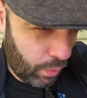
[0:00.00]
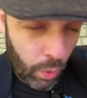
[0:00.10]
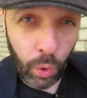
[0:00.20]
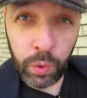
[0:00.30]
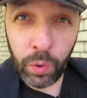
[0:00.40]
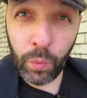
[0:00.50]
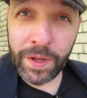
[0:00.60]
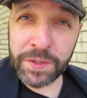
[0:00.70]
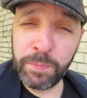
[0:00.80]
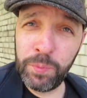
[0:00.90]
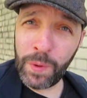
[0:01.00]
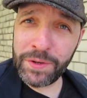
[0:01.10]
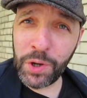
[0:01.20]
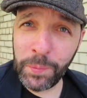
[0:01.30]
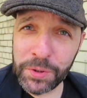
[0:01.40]
Whoa, wind,
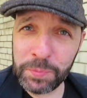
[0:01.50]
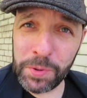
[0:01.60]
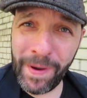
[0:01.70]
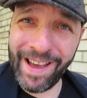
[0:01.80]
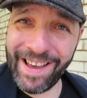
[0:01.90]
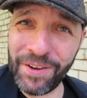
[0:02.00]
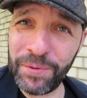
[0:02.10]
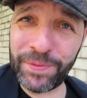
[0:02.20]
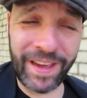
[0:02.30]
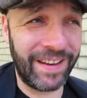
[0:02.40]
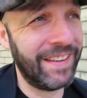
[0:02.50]
wind almost blew my hat off then.